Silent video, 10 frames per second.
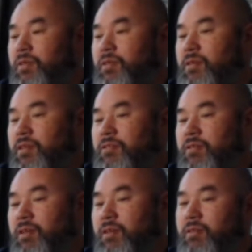
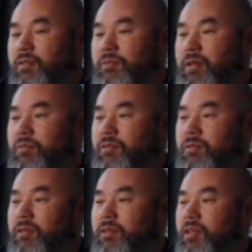It's
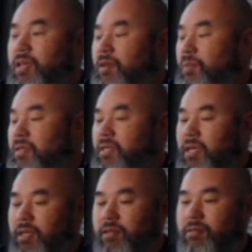sometimes it can be
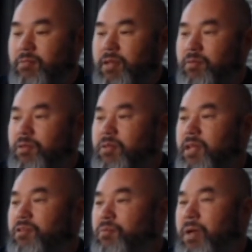tedious. Sometimes it's
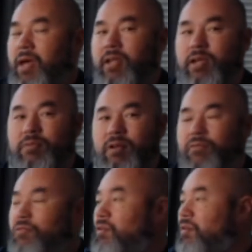not too bad. It comes
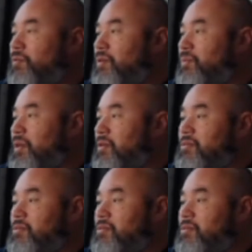off all in one piece.